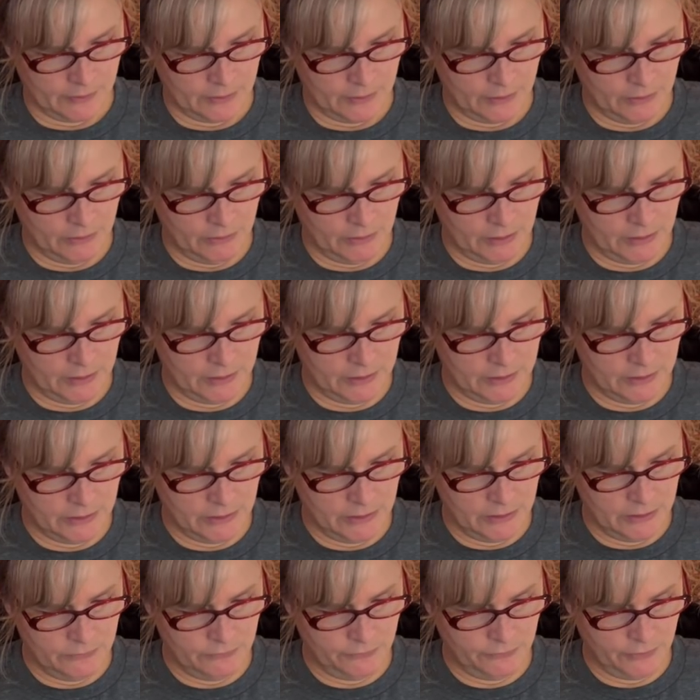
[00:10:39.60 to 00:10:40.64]
All right, this
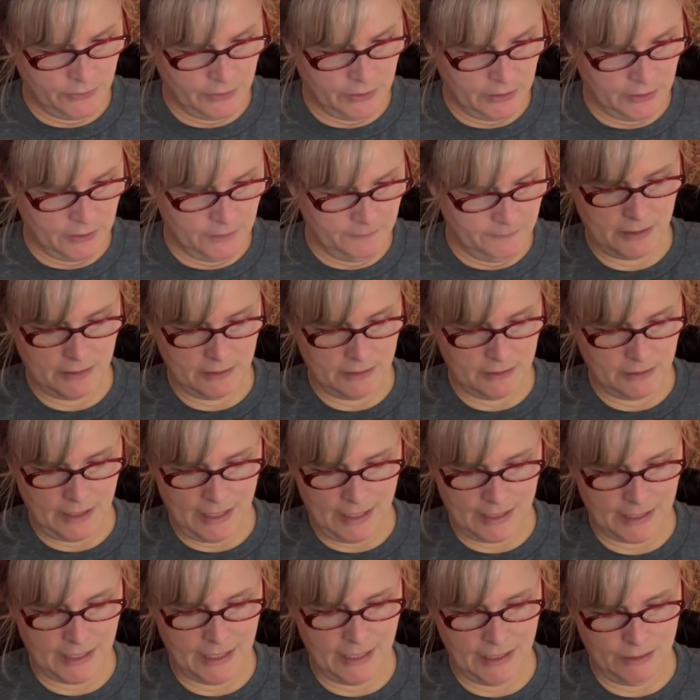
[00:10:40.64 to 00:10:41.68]
is from, I
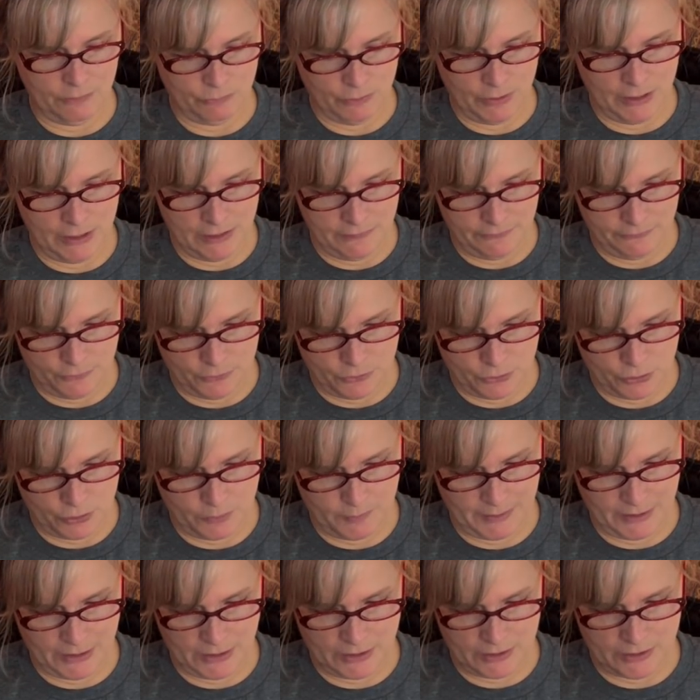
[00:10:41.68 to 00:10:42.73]
can't read it for sure
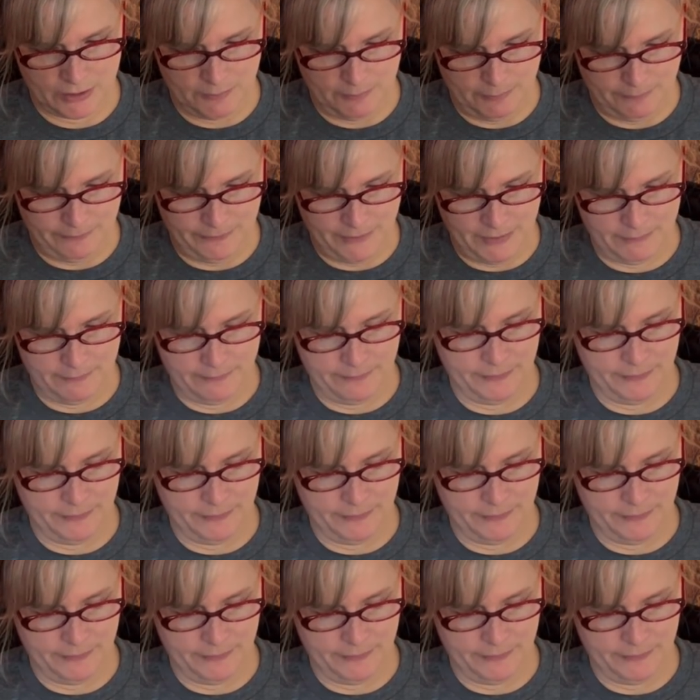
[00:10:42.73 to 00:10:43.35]
because the, the,